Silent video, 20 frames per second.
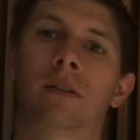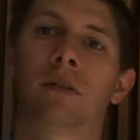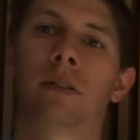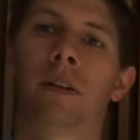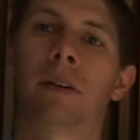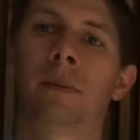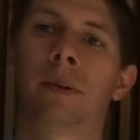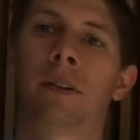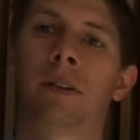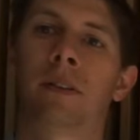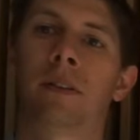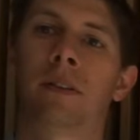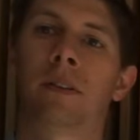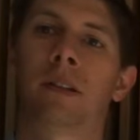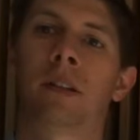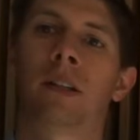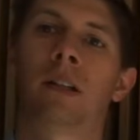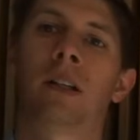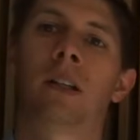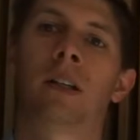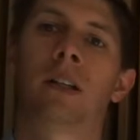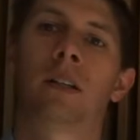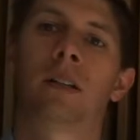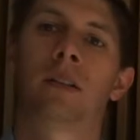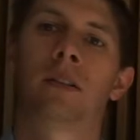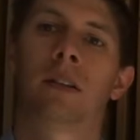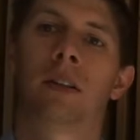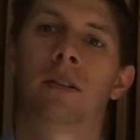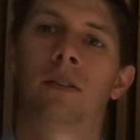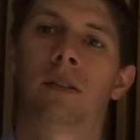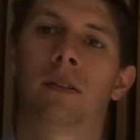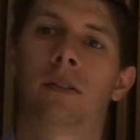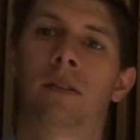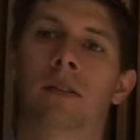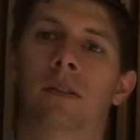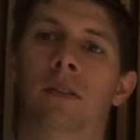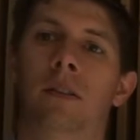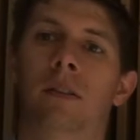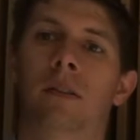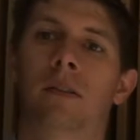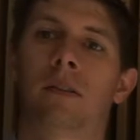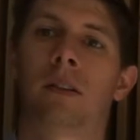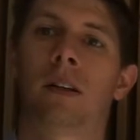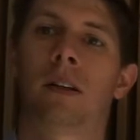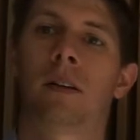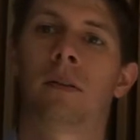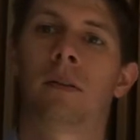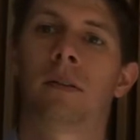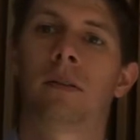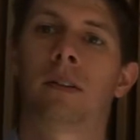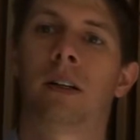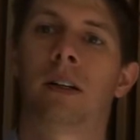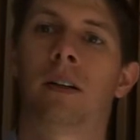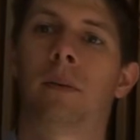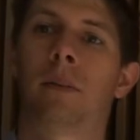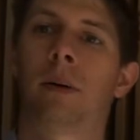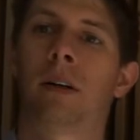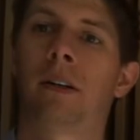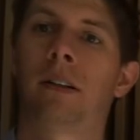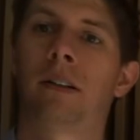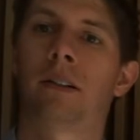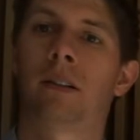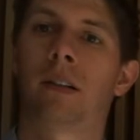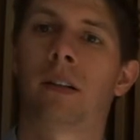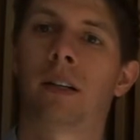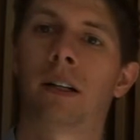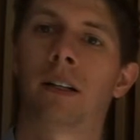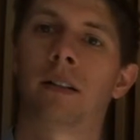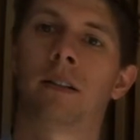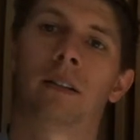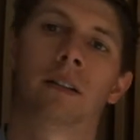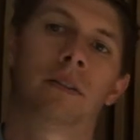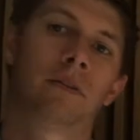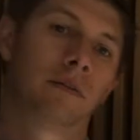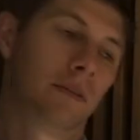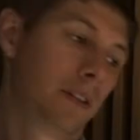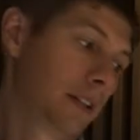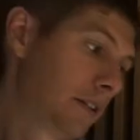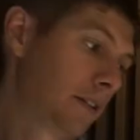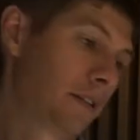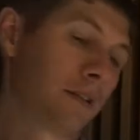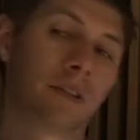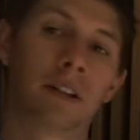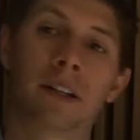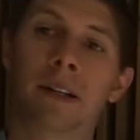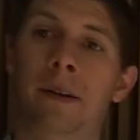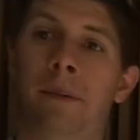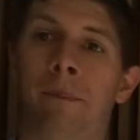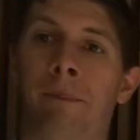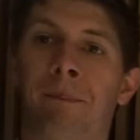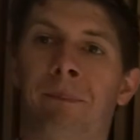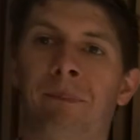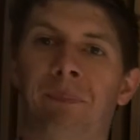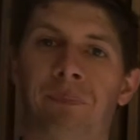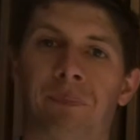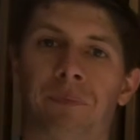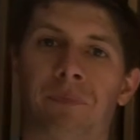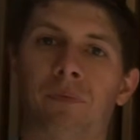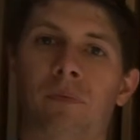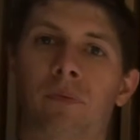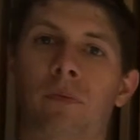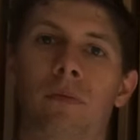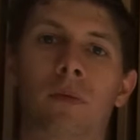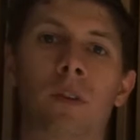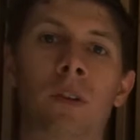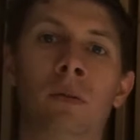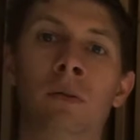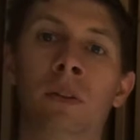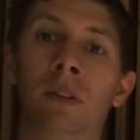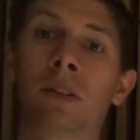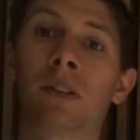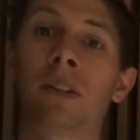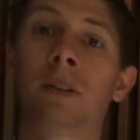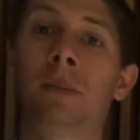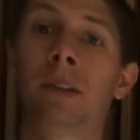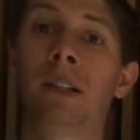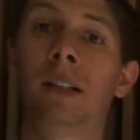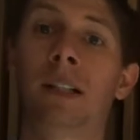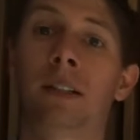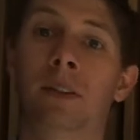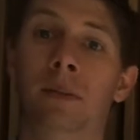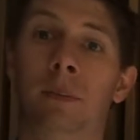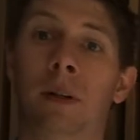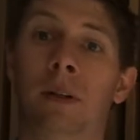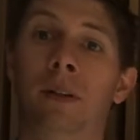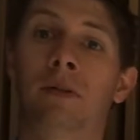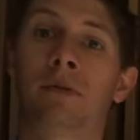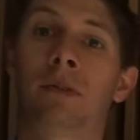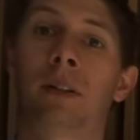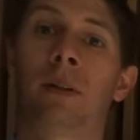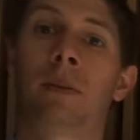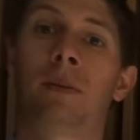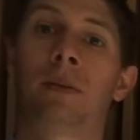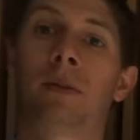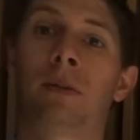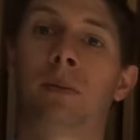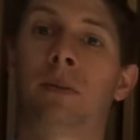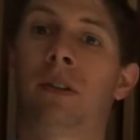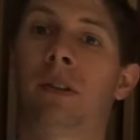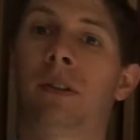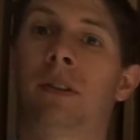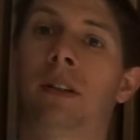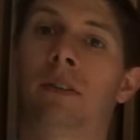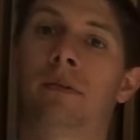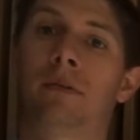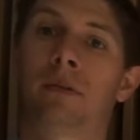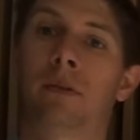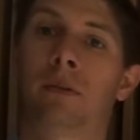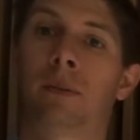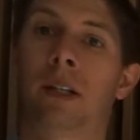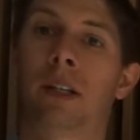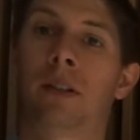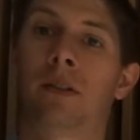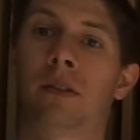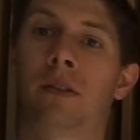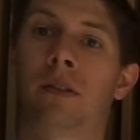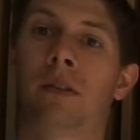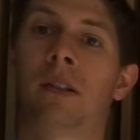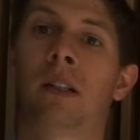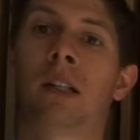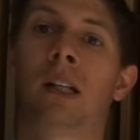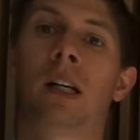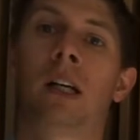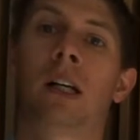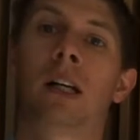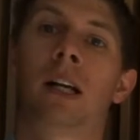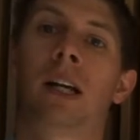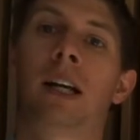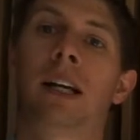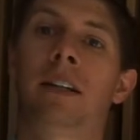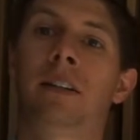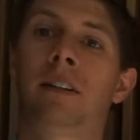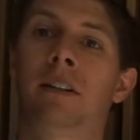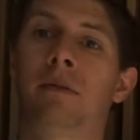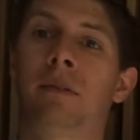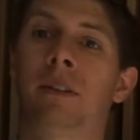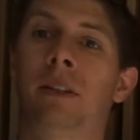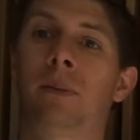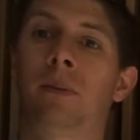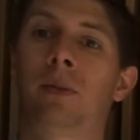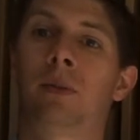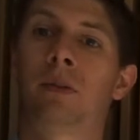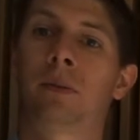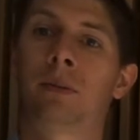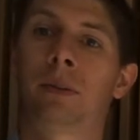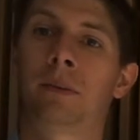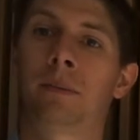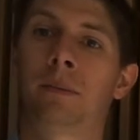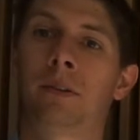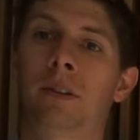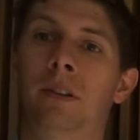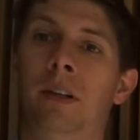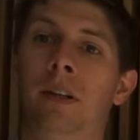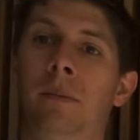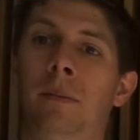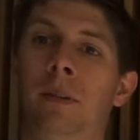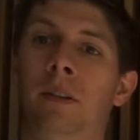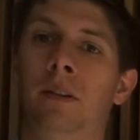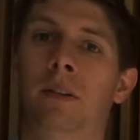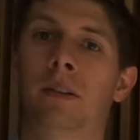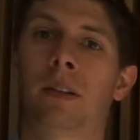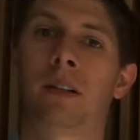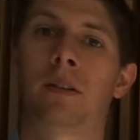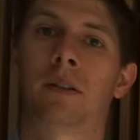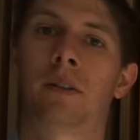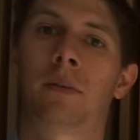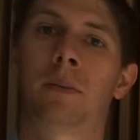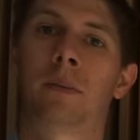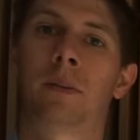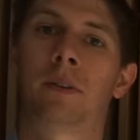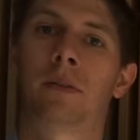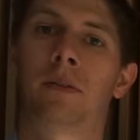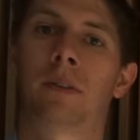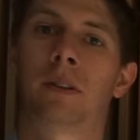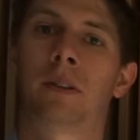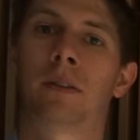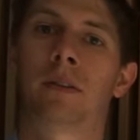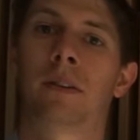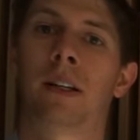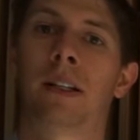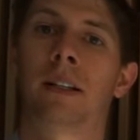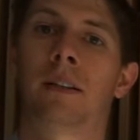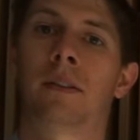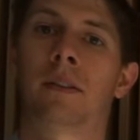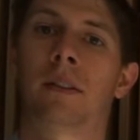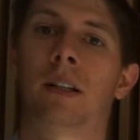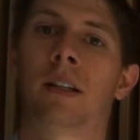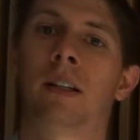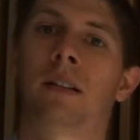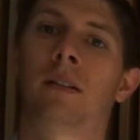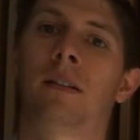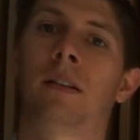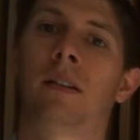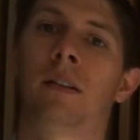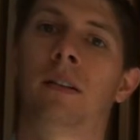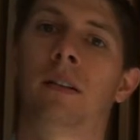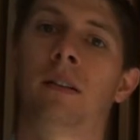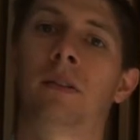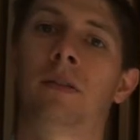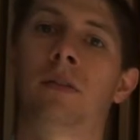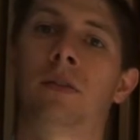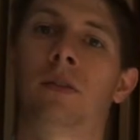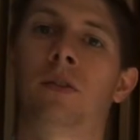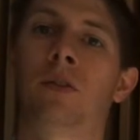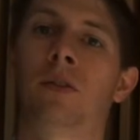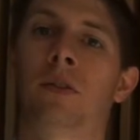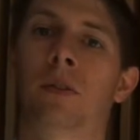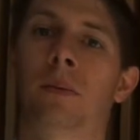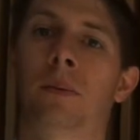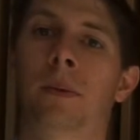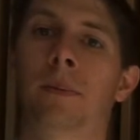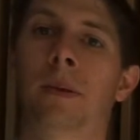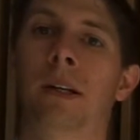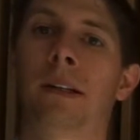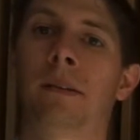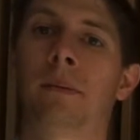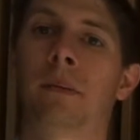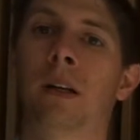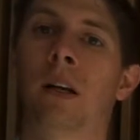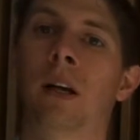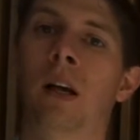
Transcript: treatments, such as teriparatide in Figure 3, which stimulates bone reabsorption and formation. Anti-reabsorption treatments such as bisphosphonate and denosumab,